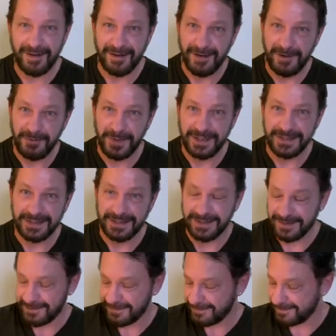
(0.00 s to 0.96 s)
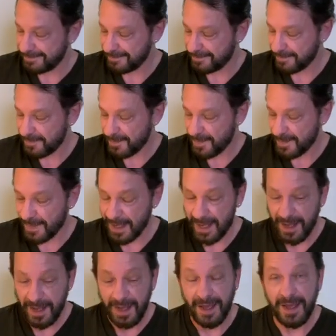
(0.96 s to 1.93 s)
a whisk,
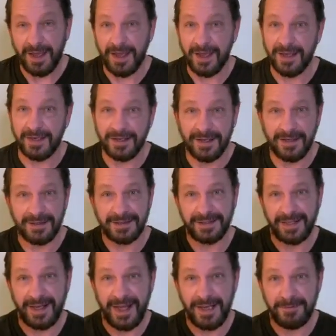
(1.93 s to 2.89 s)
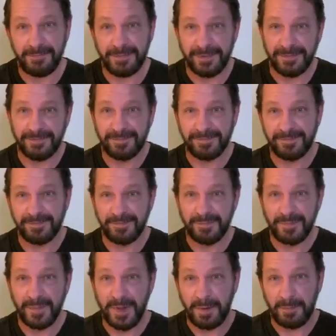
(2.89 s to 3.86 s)
and tape,
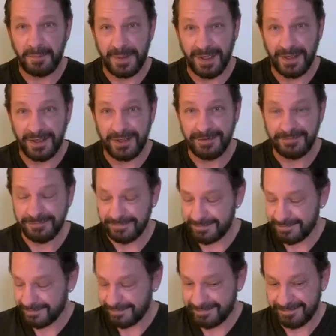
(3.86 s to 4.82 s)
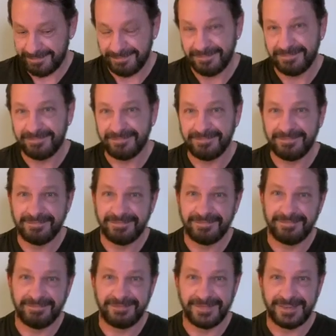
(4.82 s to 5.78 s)
pen,
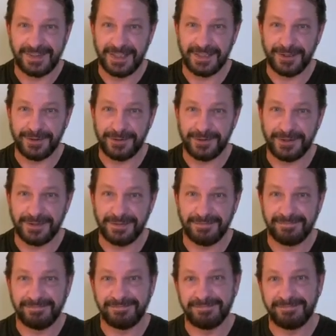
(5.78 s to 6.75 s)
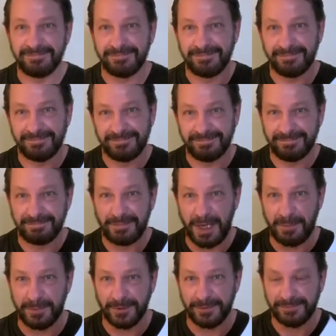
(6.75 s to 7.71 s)
scissors,
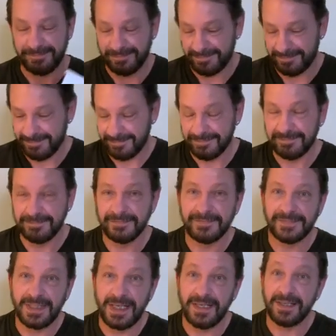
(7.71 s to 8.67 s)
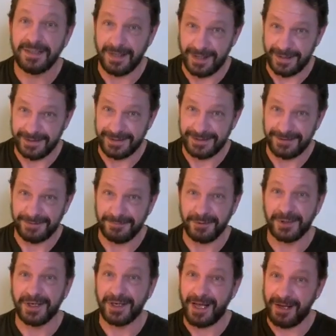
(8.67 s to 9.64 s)
paper. Yes,
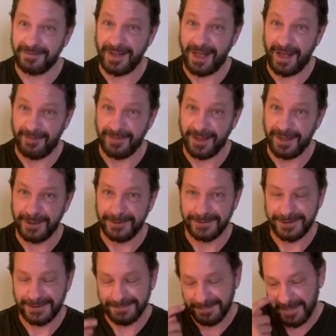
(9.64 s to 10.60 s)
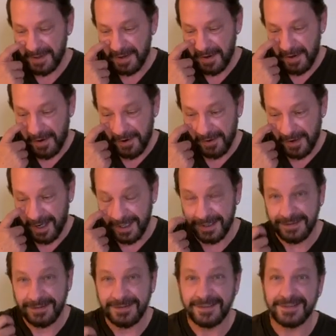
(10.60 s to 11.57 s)
we're gonna have to have those. All
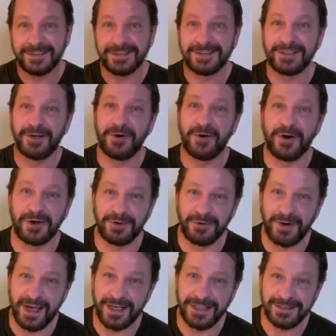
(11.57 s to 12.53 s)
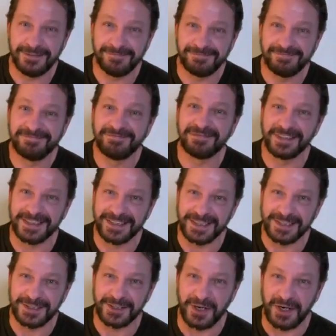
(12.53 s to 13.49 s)
right, so are you ready? Let's
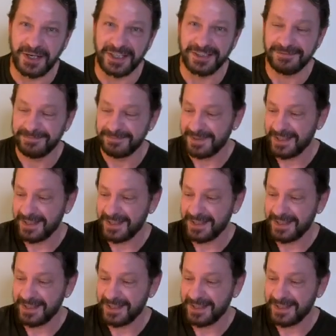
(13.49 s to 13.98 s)
get started.